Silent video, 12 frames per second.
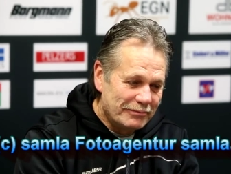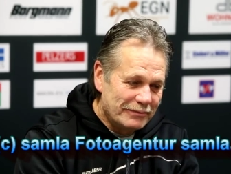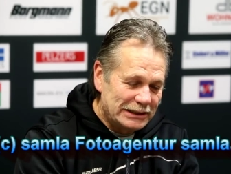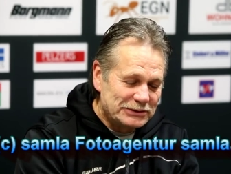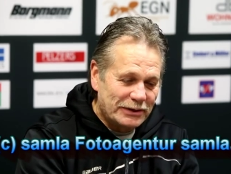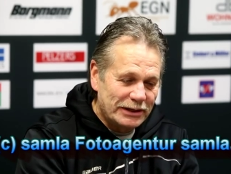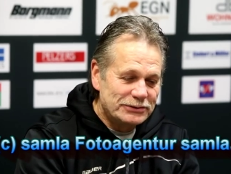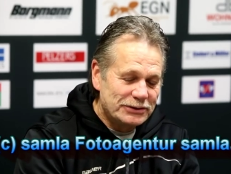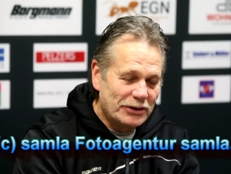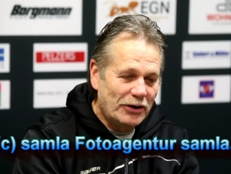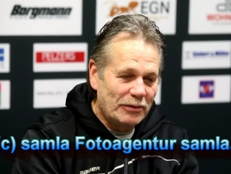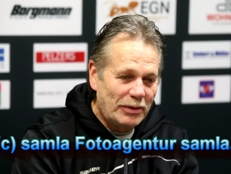That's what I used to
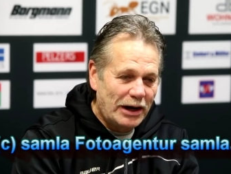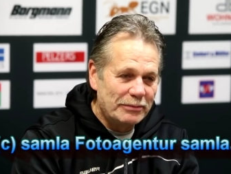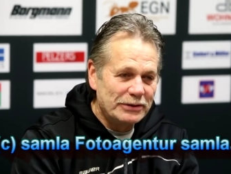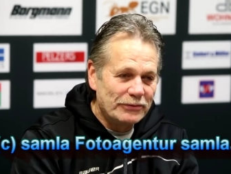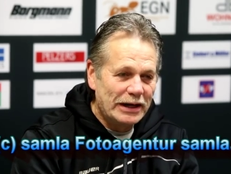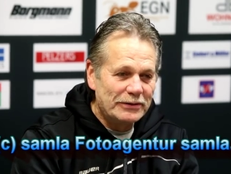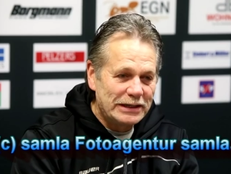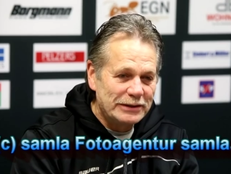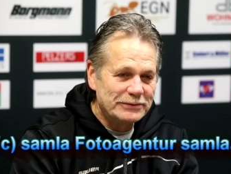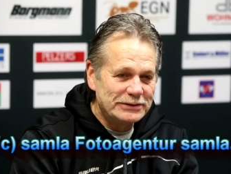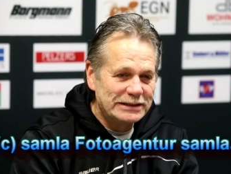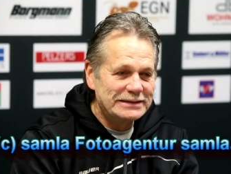call Bobby Wren when he
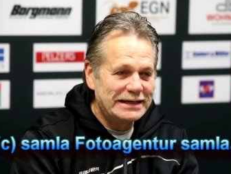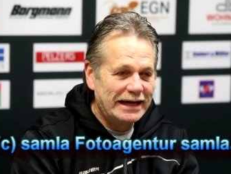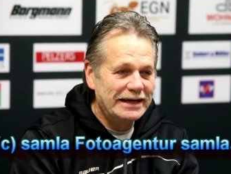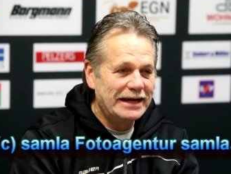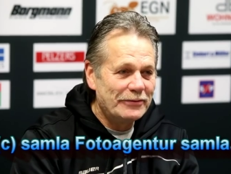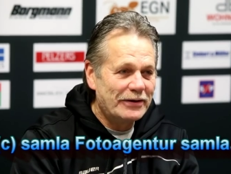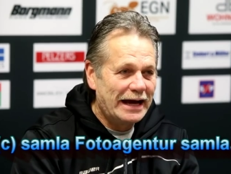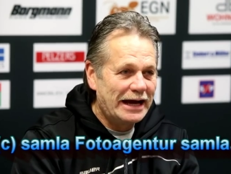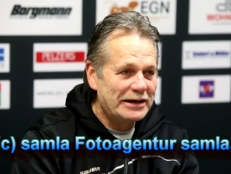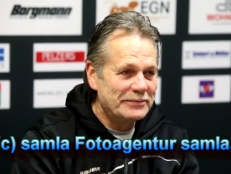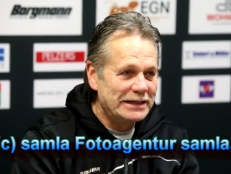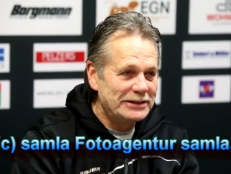was in his heyday when I
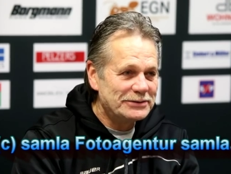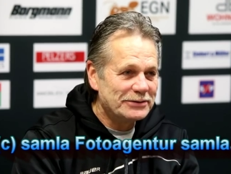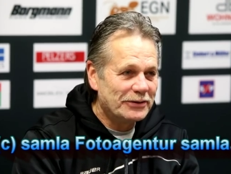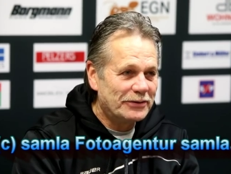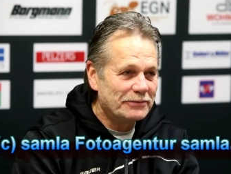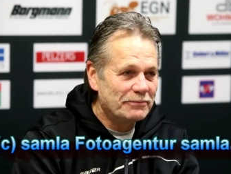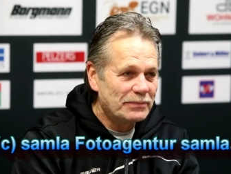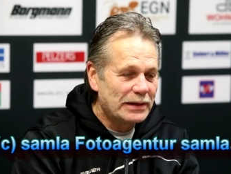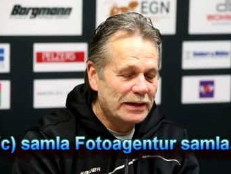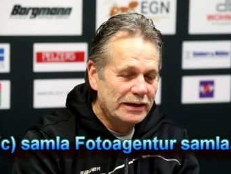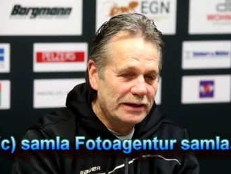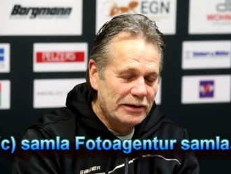had him in Iserlohn.
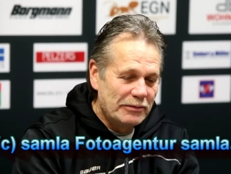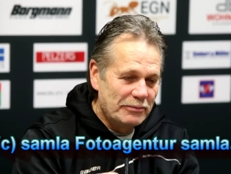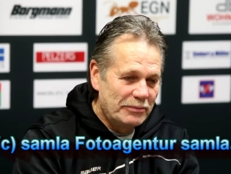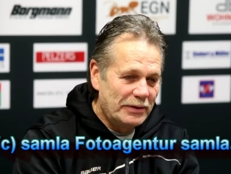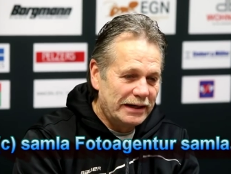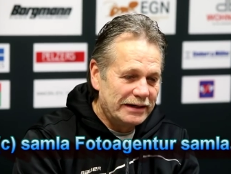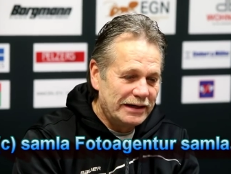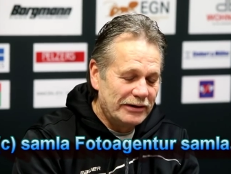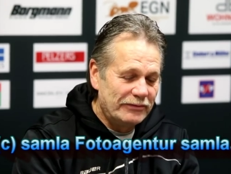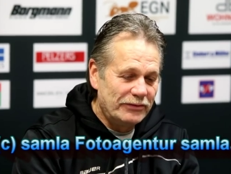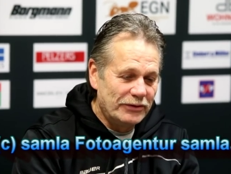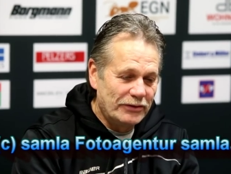But
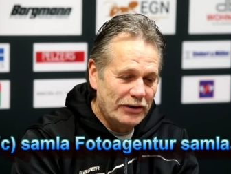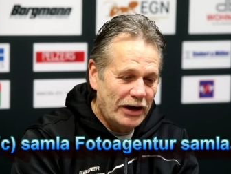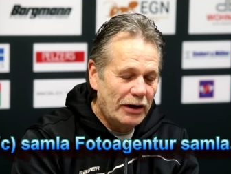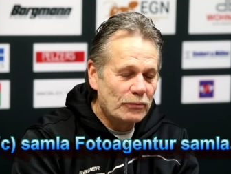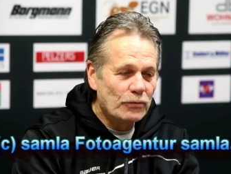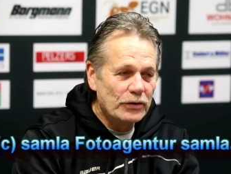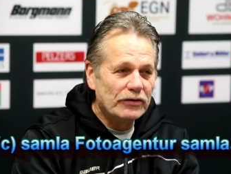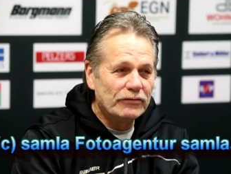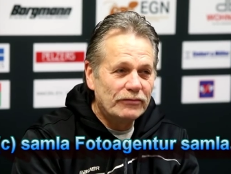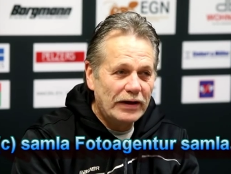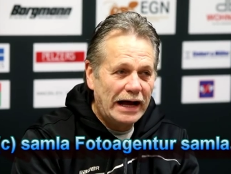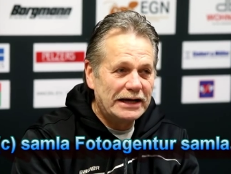if you're not real
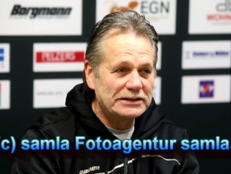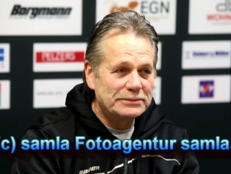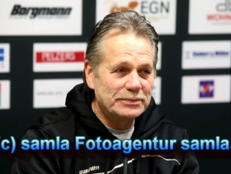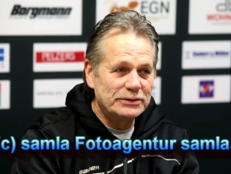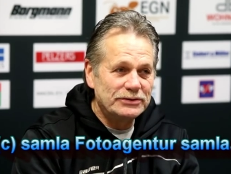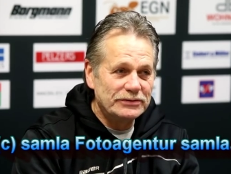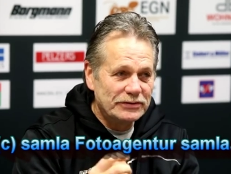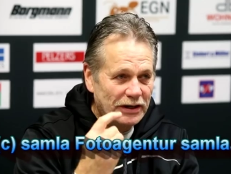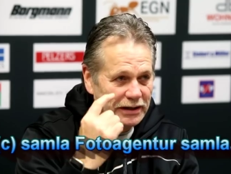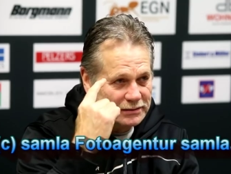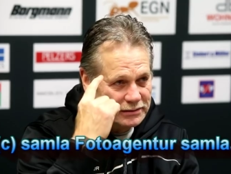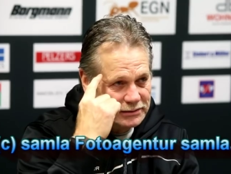fast, but you've
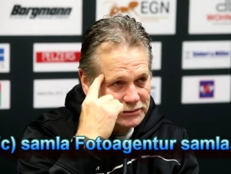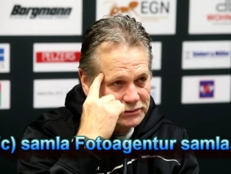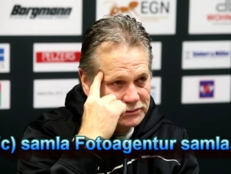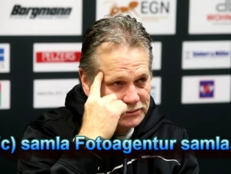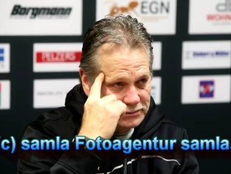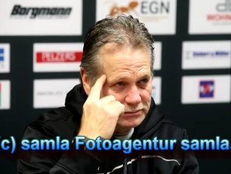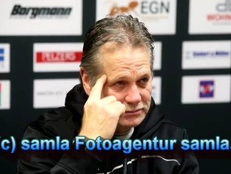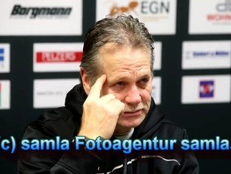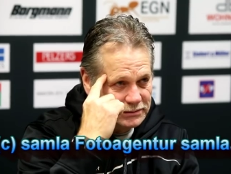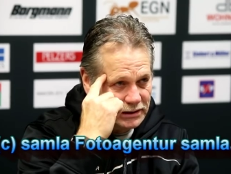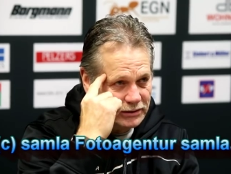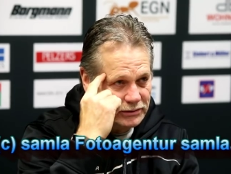got
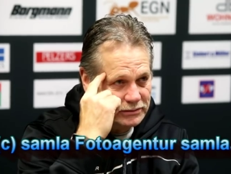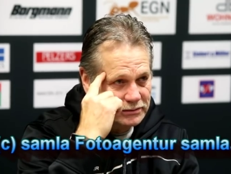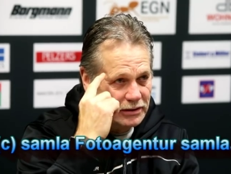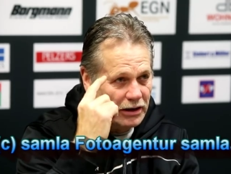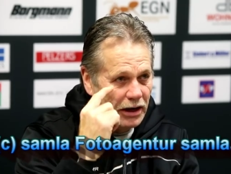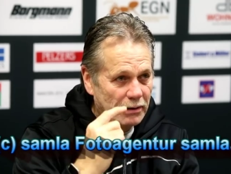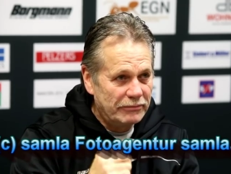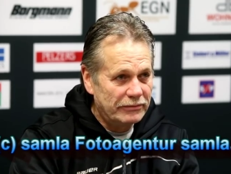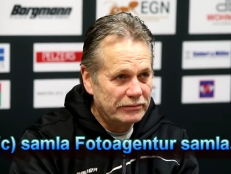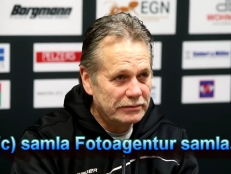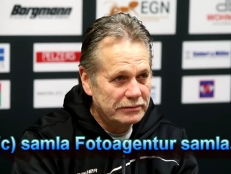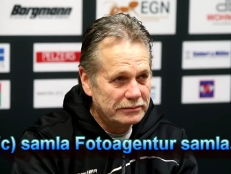sehr good Kopf
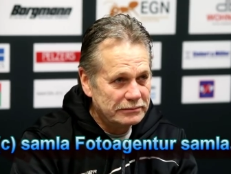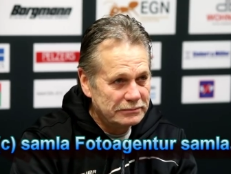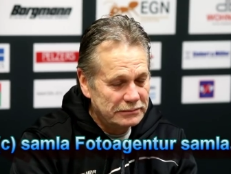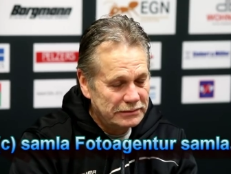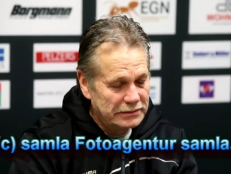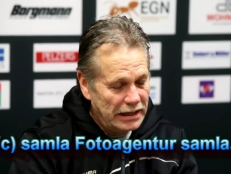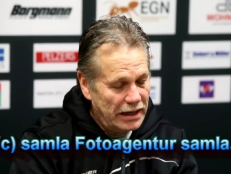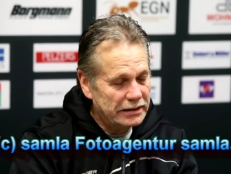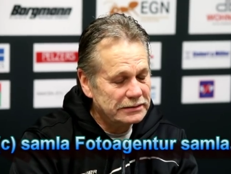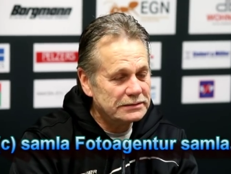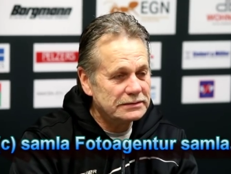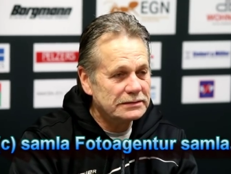and
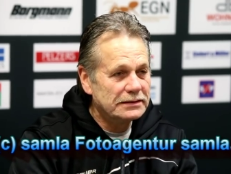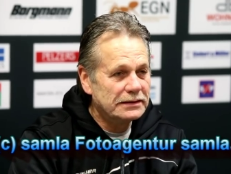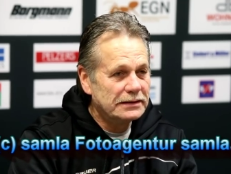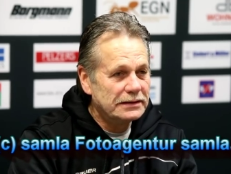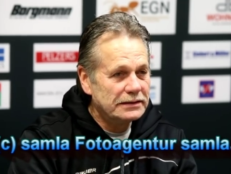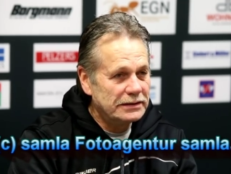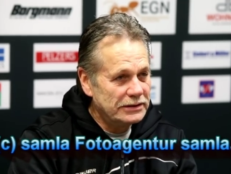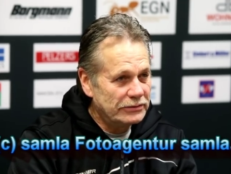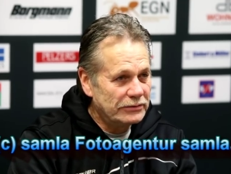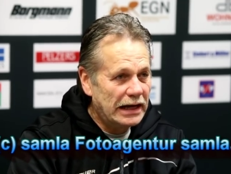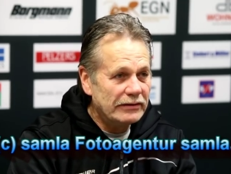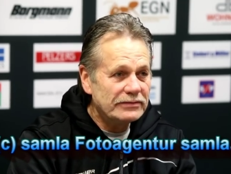hands, then you
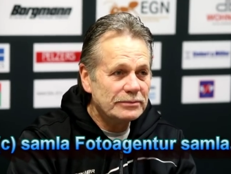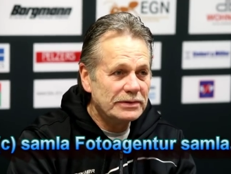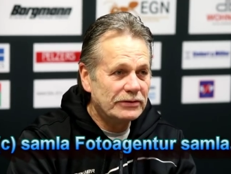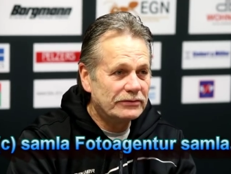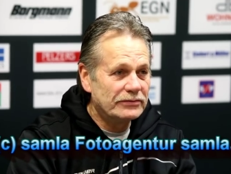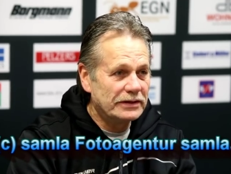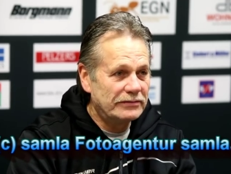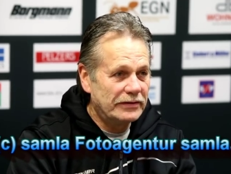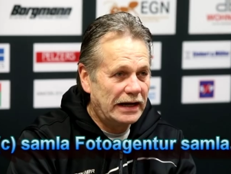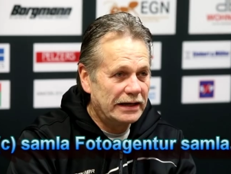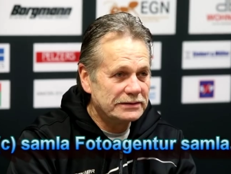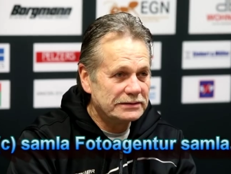don't have to be overly
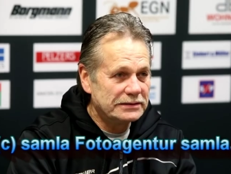fast.